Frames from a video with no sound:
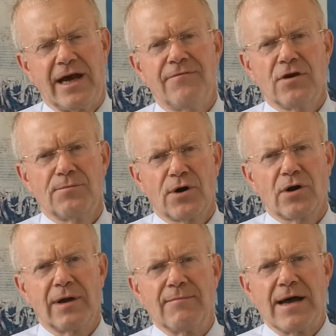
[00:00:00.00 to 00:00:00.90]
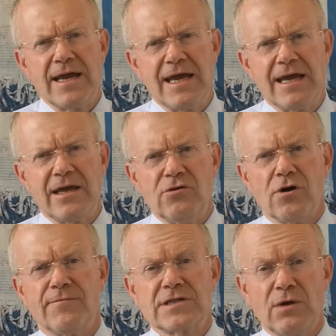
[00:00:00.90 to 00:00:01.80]
If you're borrowing money, you
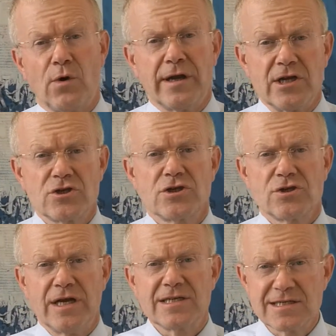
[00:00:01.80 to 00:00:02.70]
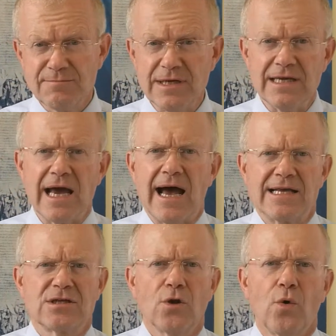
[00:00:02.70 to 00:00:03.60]
obviously want interest rates to be
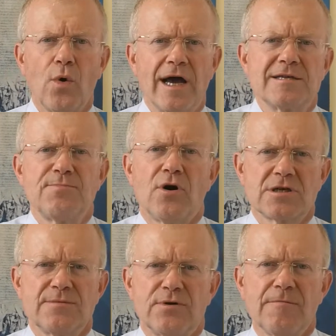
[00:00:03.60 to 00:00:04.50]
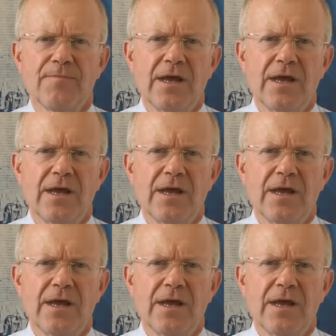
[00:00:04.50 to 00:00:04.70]
as low as possible.